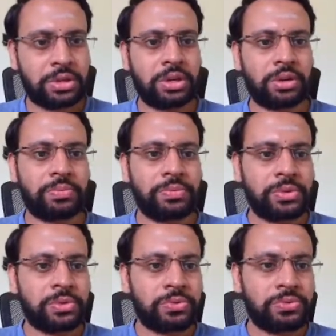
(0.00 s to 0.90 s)
Now
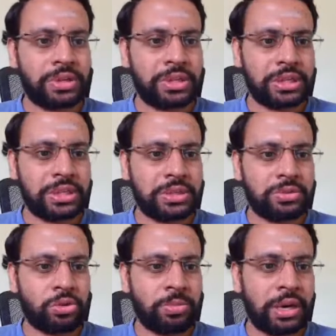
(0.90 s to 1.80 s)
for this
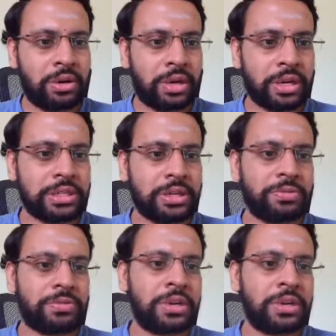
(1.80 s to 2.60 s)
dou by dou x of